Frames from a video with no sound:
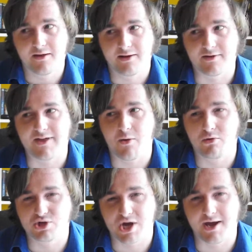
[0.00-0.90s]
Like, that
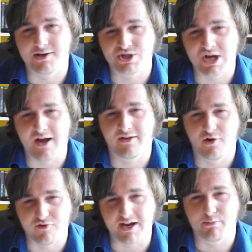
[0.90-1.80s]
will change as I
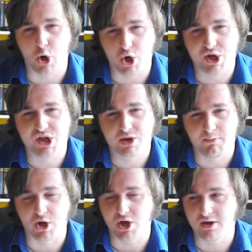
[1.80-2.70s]
read books,
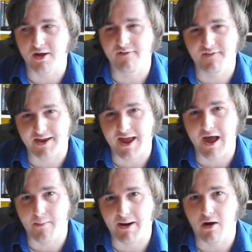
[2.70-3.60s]
because I'll forget
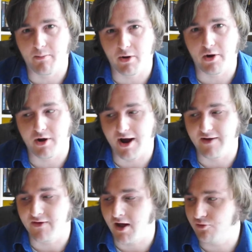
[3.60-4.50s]
about a book
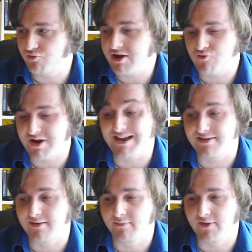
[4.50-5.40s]
and I'll reread
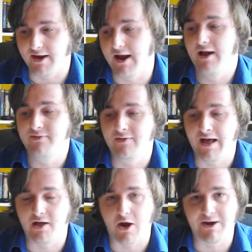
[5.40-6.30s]
something, and then
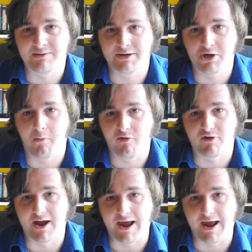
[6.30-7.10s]
that'll go into my top 3